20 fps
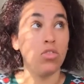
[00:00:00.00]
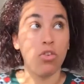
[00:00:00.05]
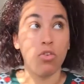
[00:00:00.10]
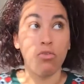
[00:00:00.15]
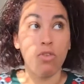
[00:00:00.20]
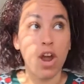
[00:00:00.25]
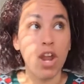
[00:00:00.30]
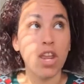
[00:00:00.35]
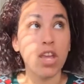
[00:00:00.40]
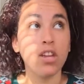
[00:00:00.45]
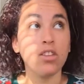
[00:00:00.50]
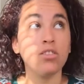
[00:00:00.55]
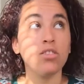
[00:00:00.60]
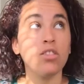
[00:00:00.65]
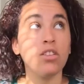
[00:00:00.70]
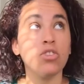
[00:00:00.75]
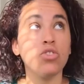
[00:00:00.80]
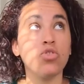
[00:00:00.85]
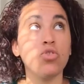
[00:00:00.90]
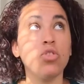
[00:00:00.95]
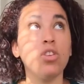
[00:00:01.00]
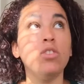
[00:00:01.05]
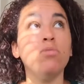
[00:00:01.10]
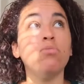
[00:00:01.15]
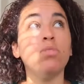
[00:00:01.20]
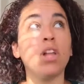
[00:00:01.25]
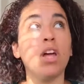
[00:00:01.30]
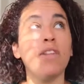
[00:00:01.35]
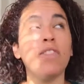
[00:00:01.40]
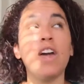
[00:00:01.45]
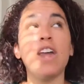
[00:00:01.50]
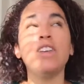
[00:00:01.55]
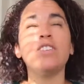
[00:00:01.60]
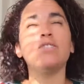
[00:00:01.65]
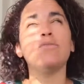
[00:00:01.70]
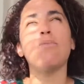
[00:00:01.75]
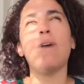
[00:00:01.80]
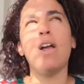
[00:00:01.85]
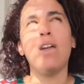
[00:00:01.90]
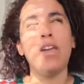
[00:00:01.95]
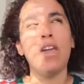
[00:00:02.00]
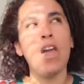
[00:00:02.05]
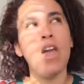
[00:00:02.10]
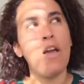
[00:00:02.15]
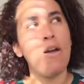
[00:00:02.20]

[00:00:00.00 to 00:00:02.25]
Writing a screenplay. That is my